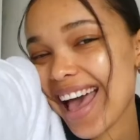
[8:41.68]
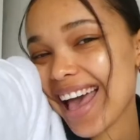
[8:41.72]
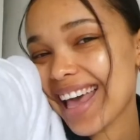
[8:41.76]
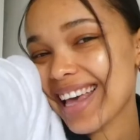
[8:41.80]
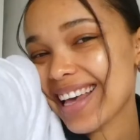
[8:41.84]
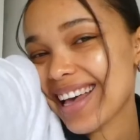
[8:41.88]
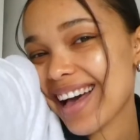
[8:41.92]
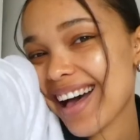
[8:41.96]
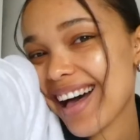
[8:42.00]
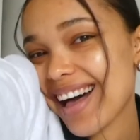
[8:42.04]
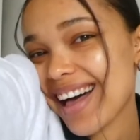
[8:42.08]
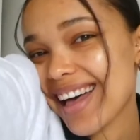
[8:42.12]

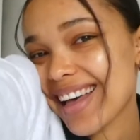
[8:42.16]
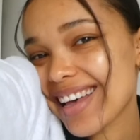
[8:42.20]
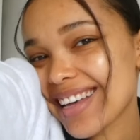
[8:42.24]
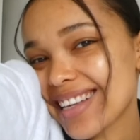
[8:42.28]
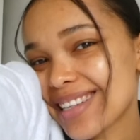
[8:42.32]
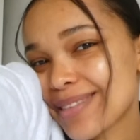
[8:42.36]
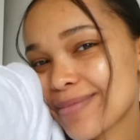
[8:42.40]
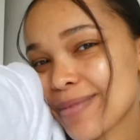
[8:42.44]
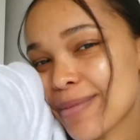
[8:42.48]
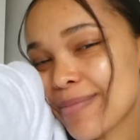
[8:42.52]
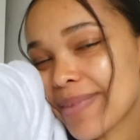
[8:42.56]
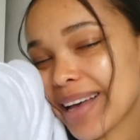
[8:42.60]
Hey
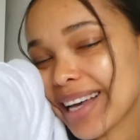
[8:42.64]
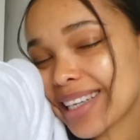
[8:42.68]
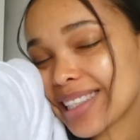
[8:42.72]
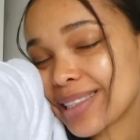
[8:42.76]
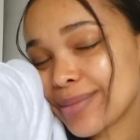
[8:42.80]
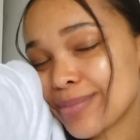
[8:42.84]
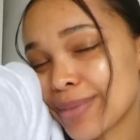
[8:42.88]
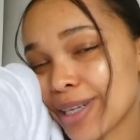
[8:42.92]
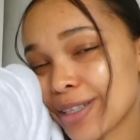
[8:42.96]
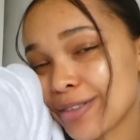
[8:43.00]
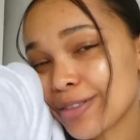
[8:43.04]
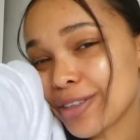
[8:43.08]
guys, we're back
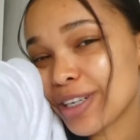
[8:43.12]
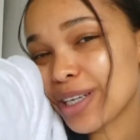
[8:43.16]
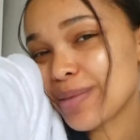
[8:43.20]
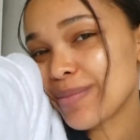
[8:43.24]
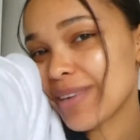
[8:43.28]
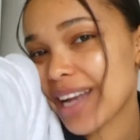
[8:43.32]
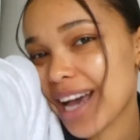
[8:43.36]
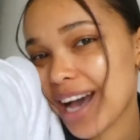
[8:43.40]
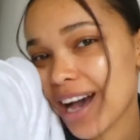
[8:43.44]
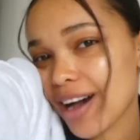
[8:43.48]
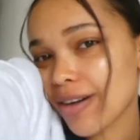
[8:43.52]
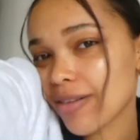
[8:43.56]
in my room
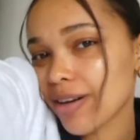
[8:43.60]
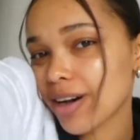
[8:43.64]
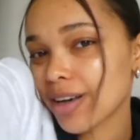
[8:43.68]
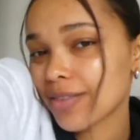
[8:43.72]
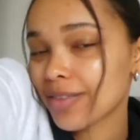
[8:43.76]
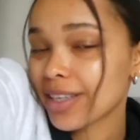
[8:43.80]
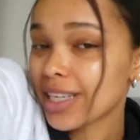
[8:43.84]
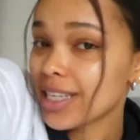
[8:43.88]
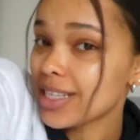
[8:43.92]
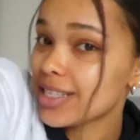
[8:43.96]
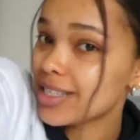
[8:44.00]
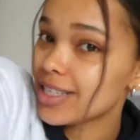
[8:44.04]
now.
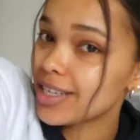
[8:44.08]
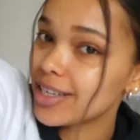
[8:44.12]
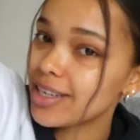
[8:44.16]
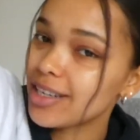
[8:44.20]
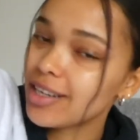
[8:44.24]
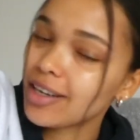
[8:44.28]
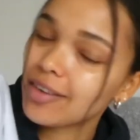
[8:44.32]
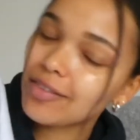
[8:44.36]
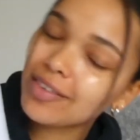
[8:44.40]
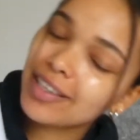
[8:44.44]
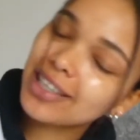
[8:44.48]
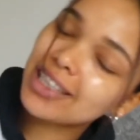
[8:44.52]
I've
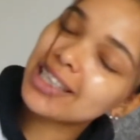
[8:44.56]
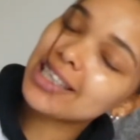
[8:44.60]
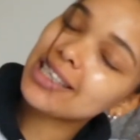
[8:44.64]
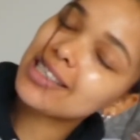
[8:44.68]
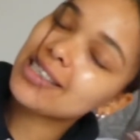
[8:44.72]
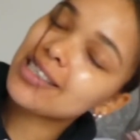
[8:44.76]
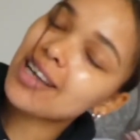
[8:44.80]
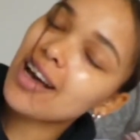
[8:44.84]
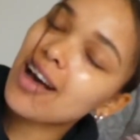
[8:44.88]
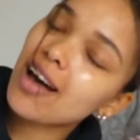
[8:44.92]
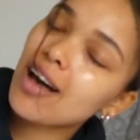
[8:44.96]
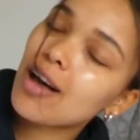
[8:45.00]
eaten, I've
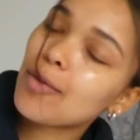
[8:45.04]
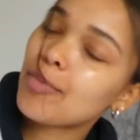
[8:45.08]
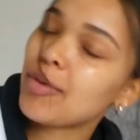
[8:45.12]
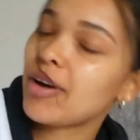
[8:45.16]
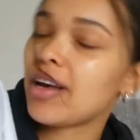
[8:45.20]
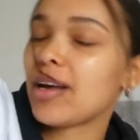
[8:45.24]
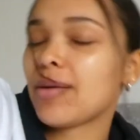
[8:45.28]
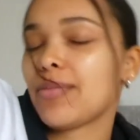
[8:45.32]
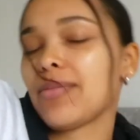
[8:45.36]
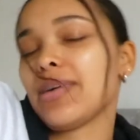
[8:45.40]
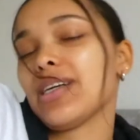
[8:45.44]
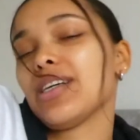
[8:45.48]
cleaned up, I
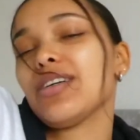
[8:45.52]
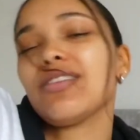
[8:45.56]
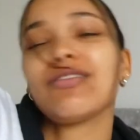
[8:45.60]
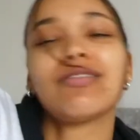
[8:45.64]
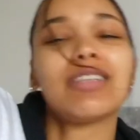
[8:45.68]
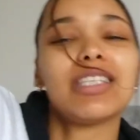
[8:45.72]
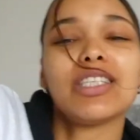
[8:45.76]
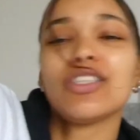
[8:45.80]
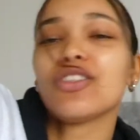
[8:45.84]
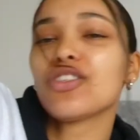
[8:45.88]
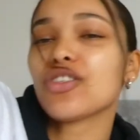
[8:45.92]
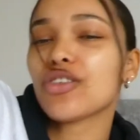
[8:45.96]
have my
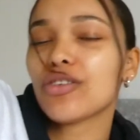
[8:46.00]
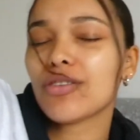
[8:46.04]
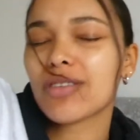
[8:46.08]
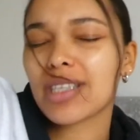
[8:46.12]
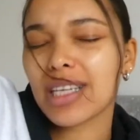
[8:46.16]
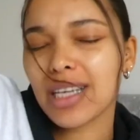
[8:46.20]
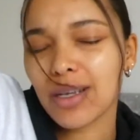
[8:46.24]
green juice.